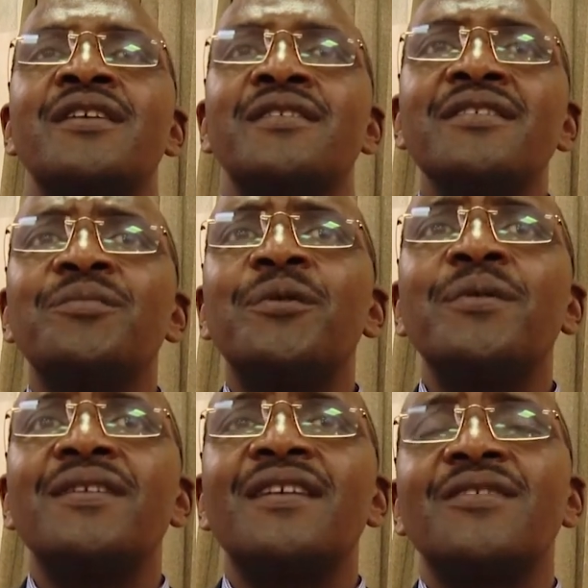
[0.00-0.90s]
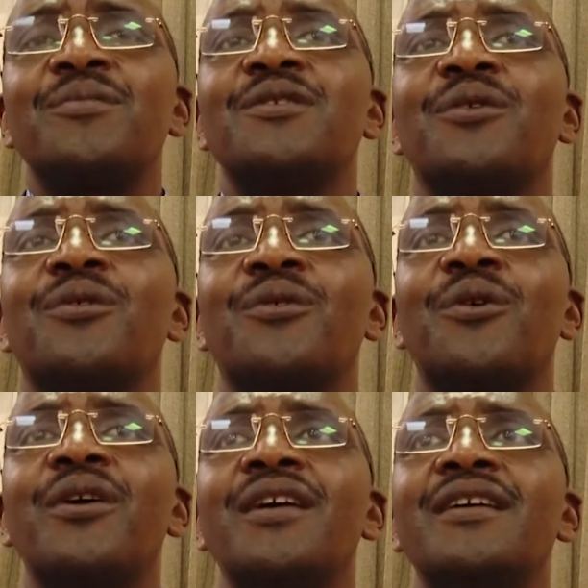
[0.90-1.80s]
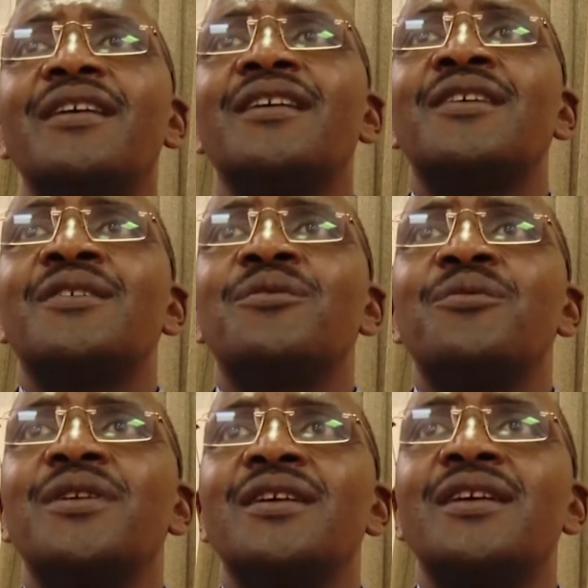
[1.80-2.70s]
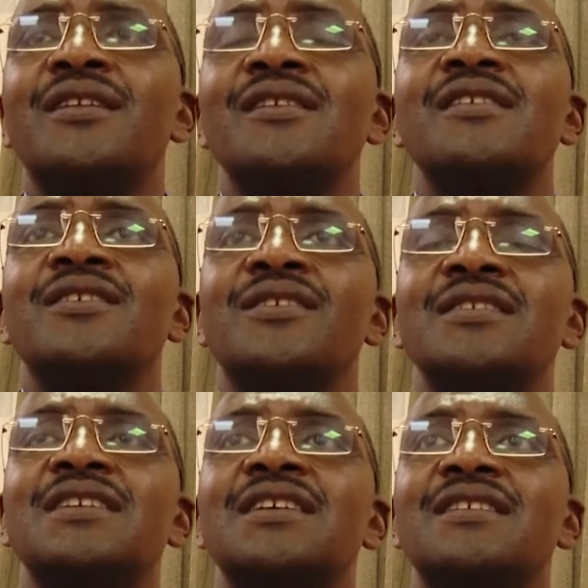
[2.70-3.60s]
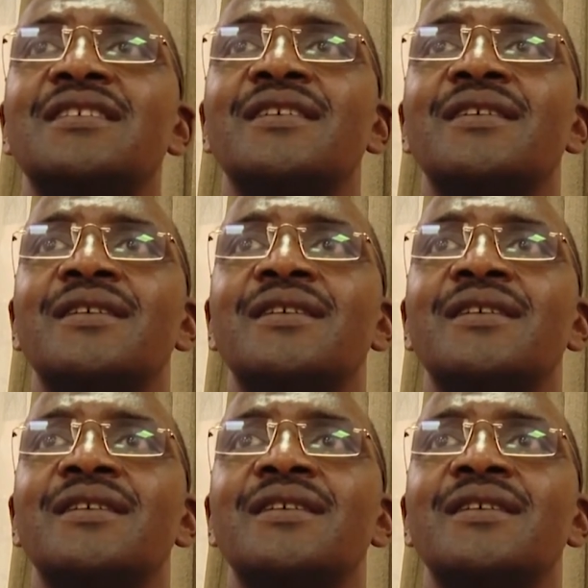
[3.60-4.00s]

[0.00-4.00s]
This process has been ongoing. We did initiate the